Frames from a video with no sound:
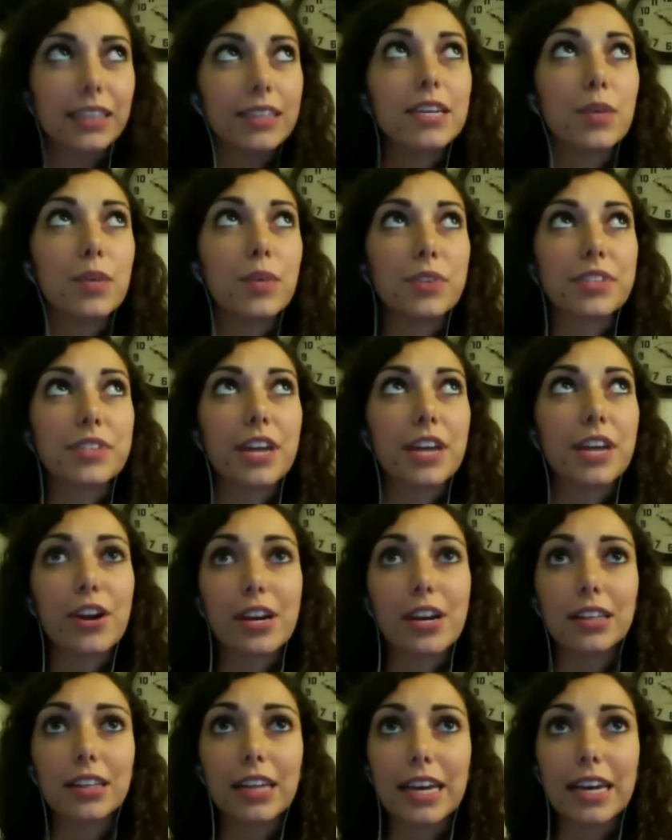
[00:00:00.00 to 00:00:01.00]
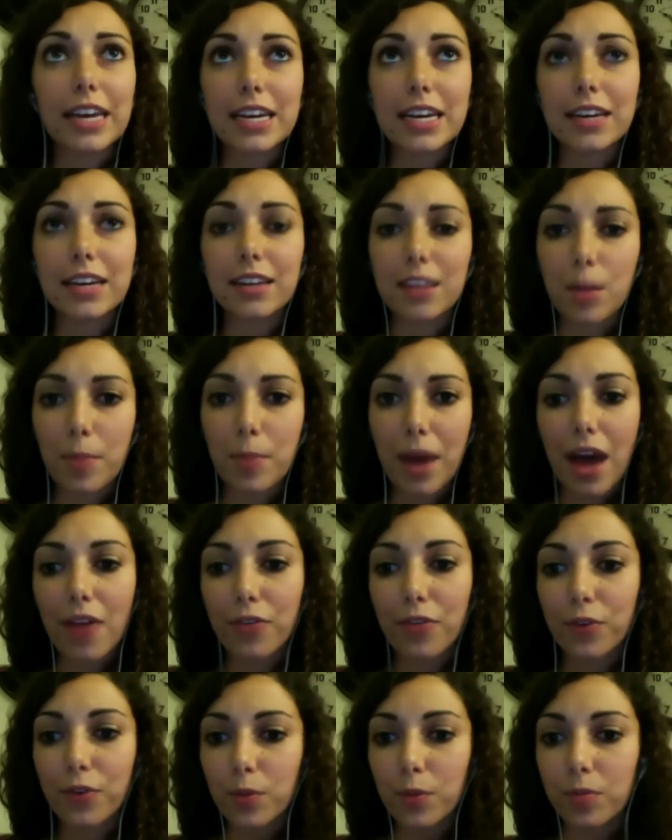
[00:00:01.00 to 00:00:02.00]
scene with Sarah and Helena in the
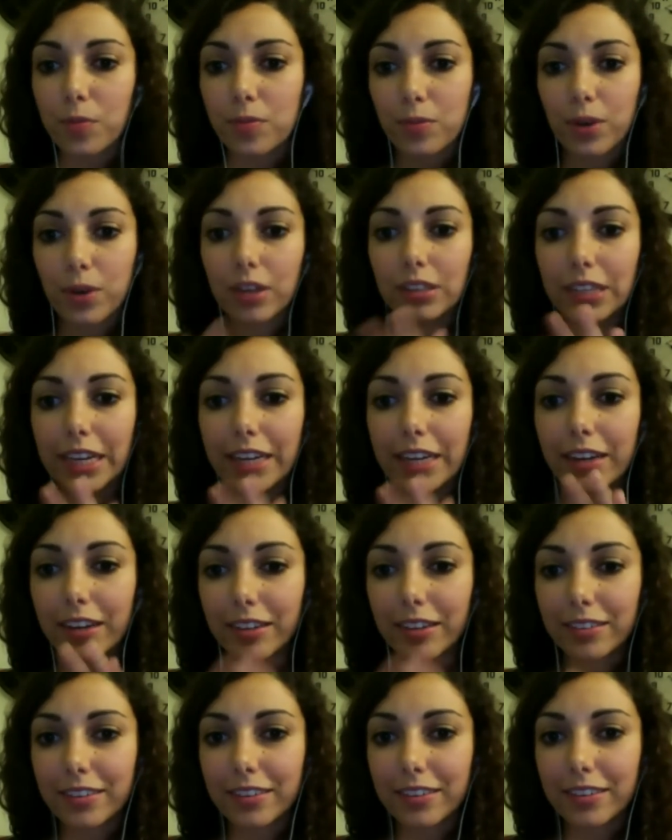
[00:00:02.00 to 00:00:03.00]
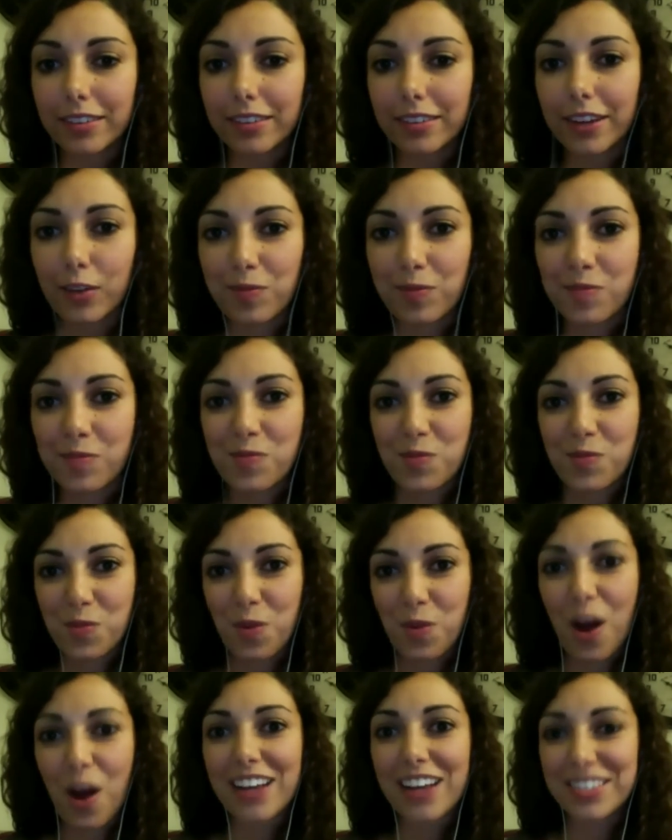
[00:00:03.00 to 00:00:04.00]
bathroom, where Helena kind of
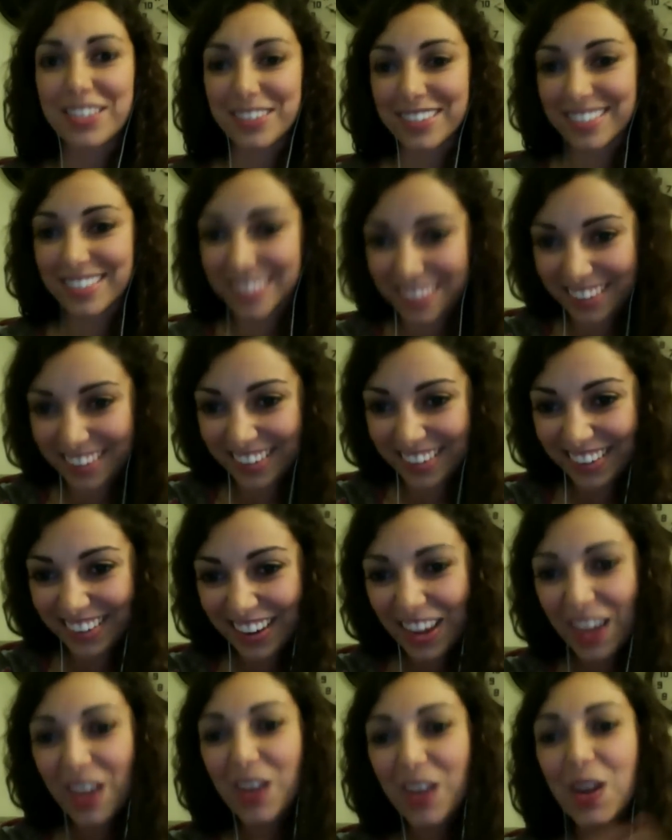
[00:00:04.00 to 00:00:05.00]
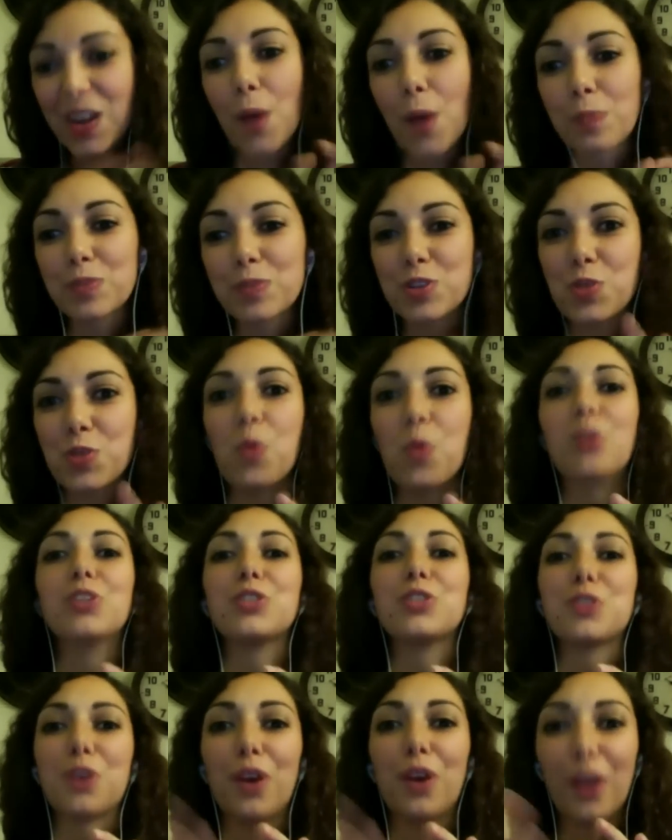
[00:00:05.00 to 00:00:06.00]
rises and comes
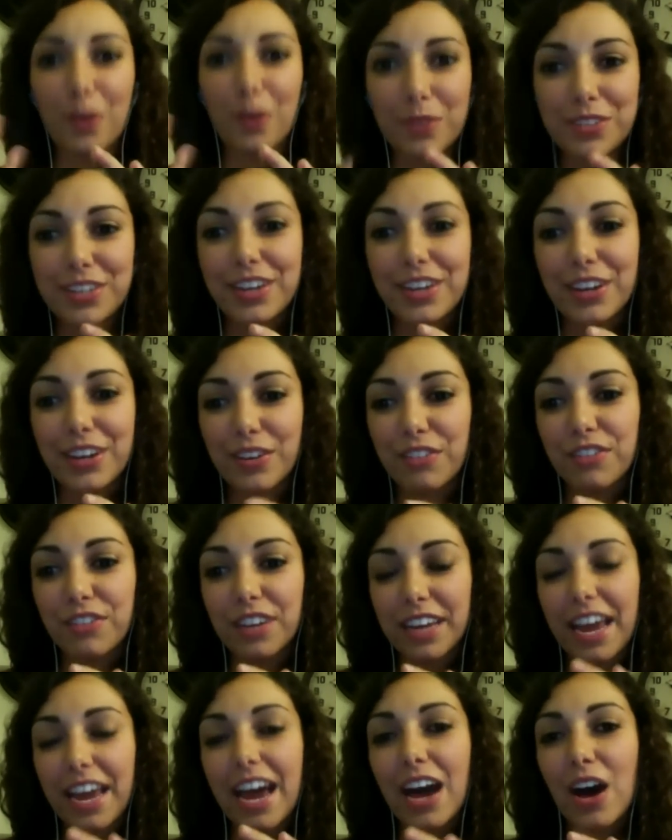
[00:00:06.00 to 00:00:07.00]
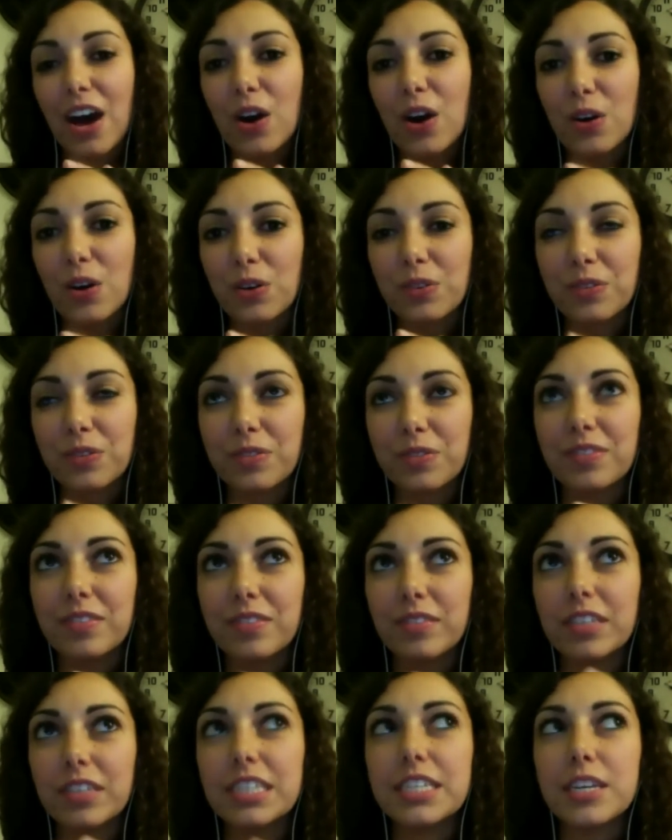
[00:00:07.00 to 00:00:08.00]
towards her. It was kind of like, how
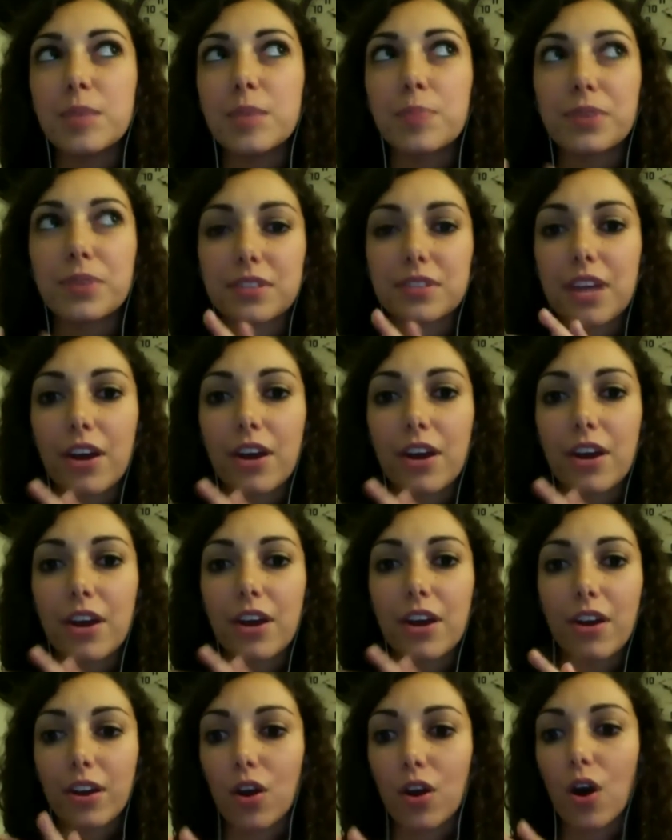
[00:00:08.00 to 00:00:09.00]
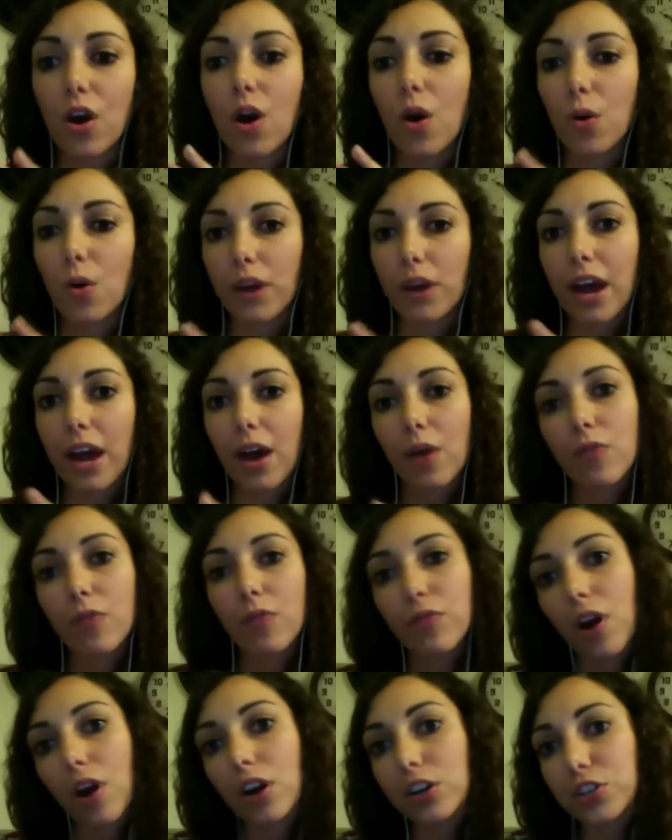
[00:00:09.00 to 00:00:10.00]
deep is Sarah going to go? How
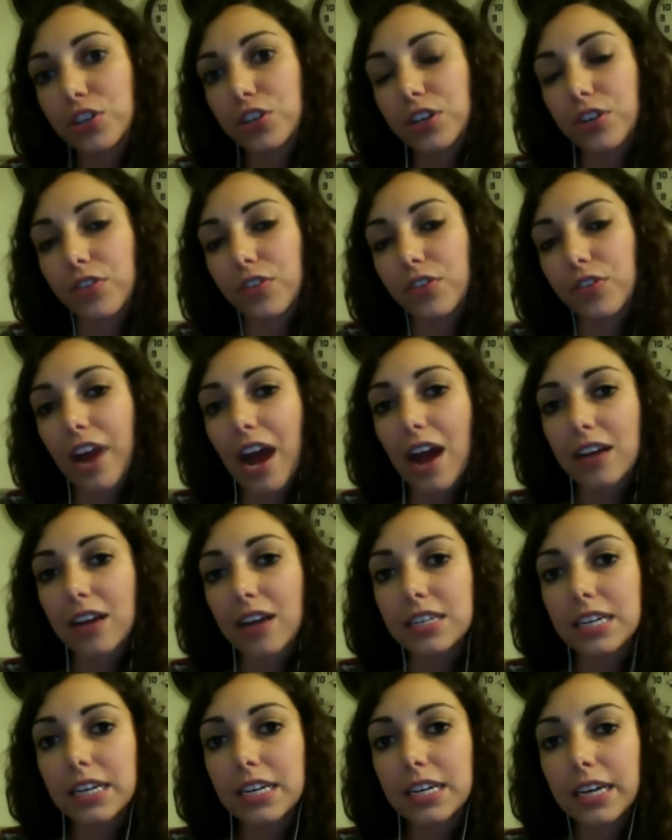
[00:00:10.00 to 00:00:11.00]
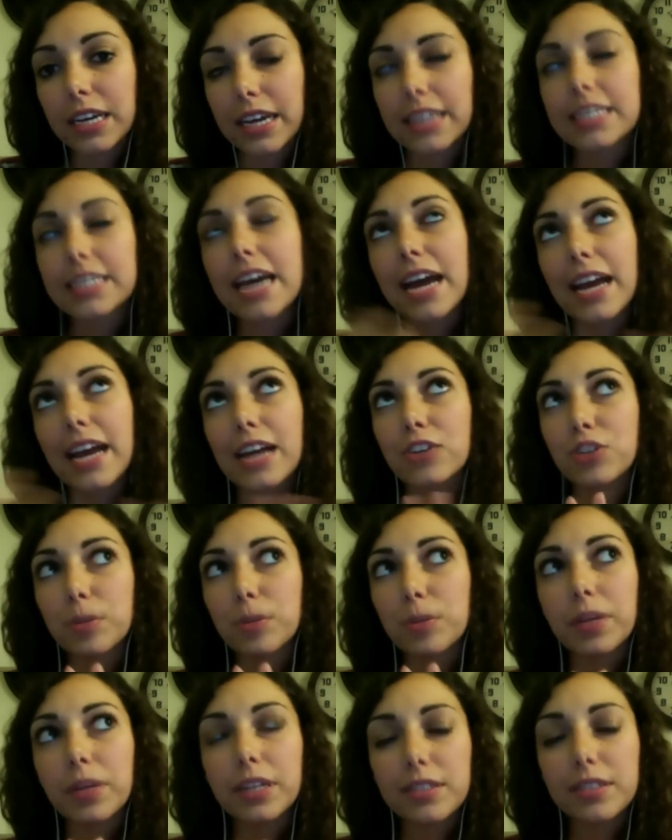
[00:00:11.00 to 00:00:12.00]
far is she going to react? And Tad actually
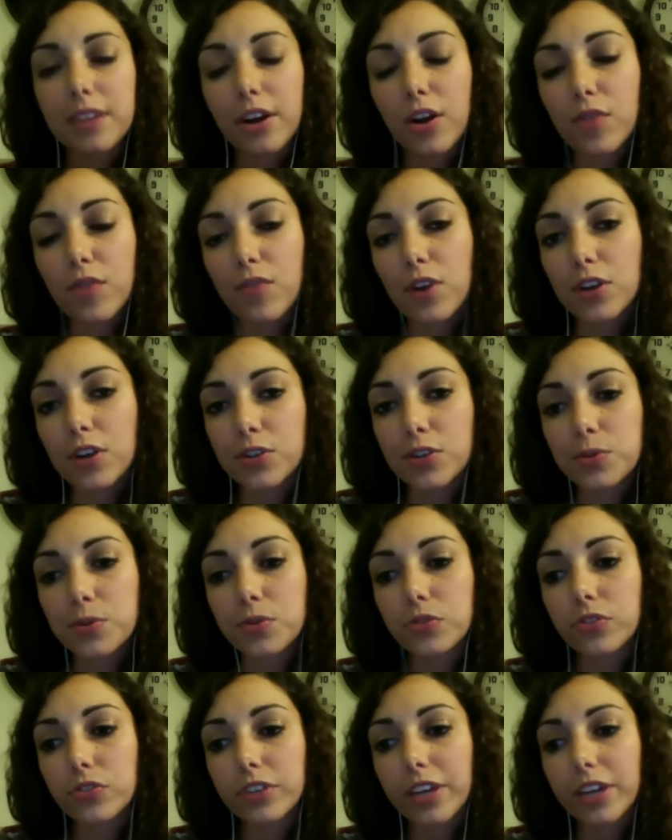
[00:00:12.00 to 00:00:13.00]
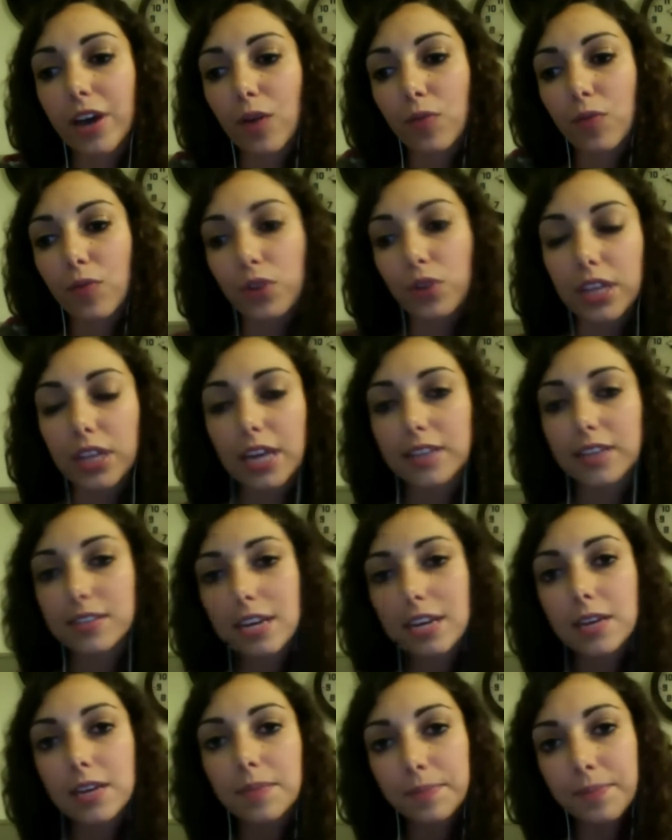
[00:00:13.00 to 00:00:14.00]
played Sarah first, which was really helpful in that
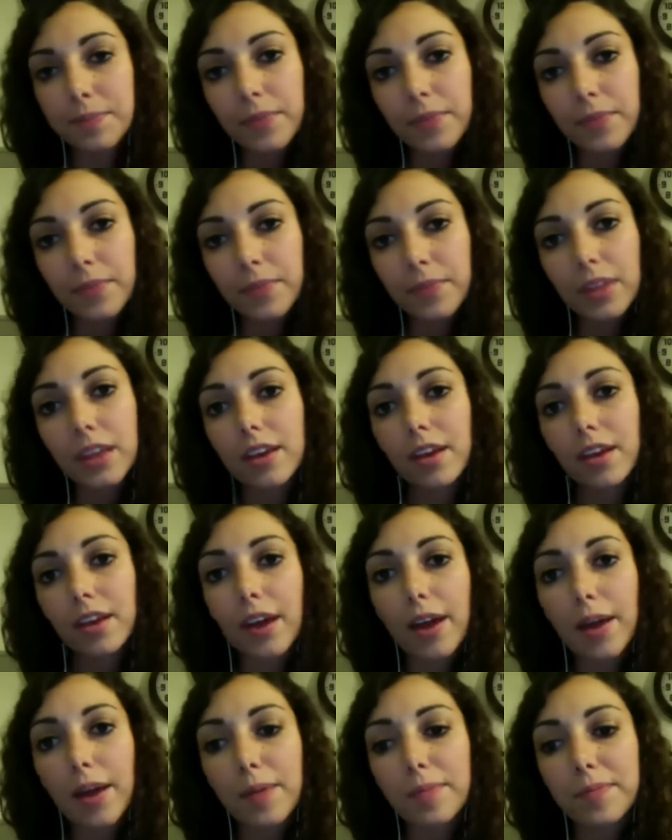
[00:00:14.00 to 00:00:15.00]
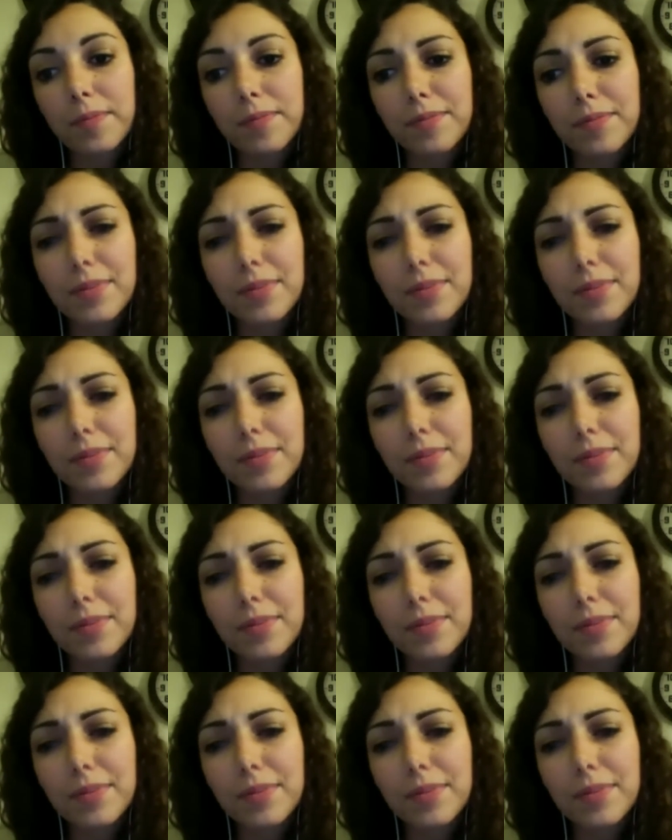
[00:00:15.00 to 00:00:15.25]
scene. So